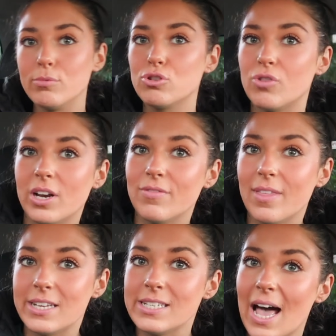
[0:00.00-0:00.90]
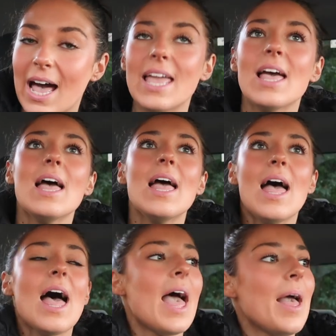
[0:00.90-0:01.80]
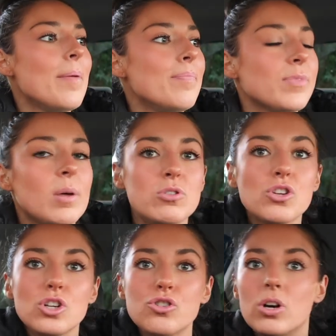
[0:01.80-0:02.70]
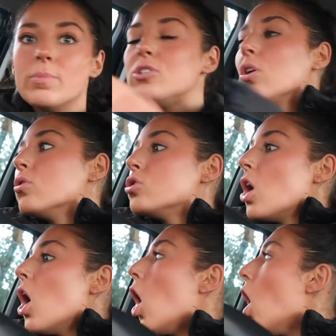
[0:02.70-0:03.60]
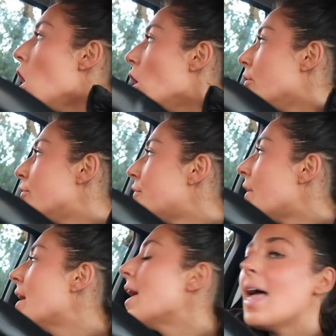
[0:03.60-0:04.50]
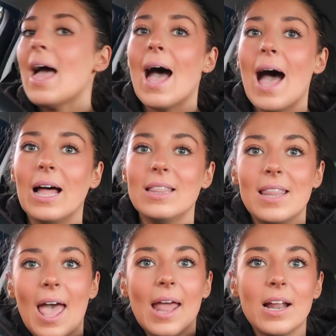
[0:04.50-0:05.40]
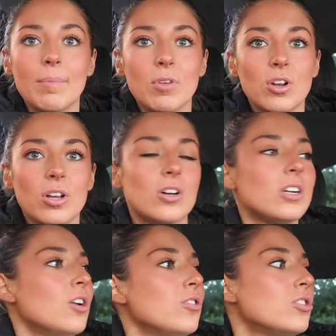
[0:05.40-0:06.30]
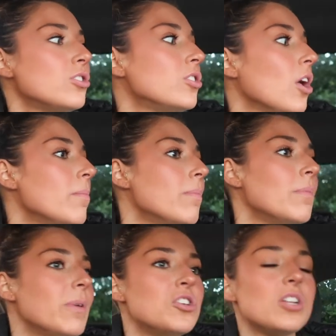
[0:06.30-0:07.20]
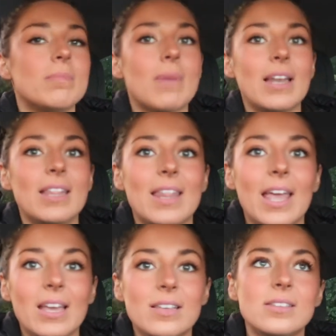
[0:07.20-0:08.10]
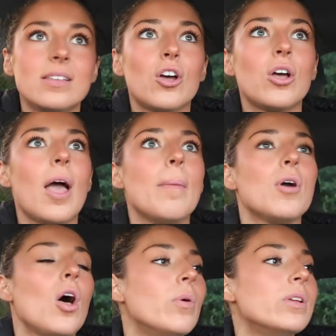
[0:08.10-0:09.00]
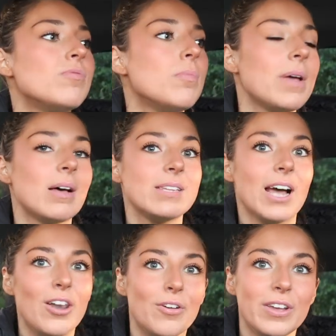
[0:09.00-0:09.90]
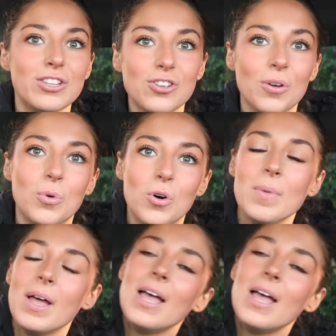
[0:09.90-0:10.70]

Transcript: I'm just ready for the day. I'm just gonna drop the dogs off and then I'm gonna, God, I look like the Michelin man in this coat. It's from PLT, I love it, so warm.